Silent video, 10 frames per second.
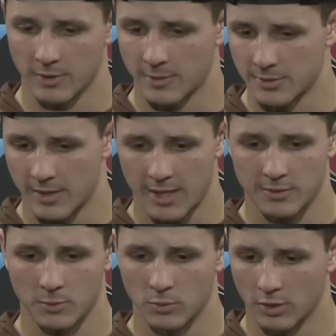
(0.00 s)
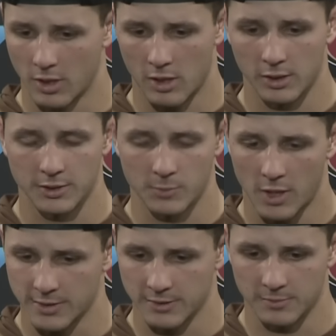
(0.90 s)
I was in high school and college
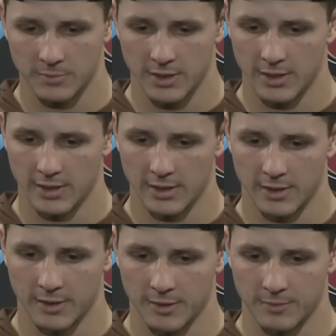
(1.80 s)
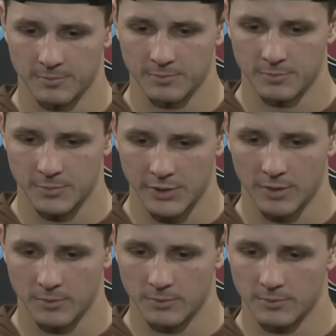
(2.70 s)
watching him. Um,
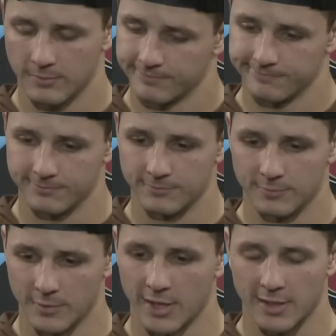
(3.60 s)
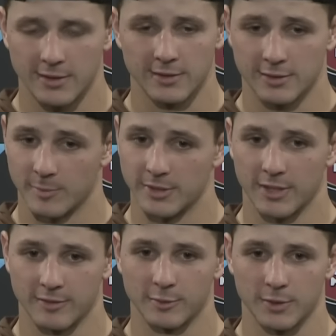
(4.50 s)
so, yeah, it's going to be
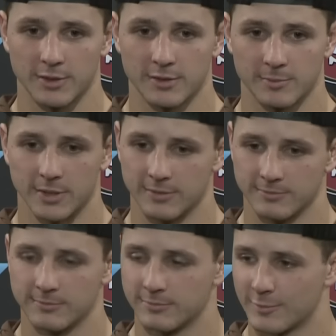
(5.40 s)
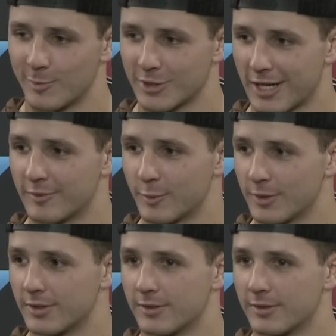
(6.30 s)
tough for us, but I'm excited for it.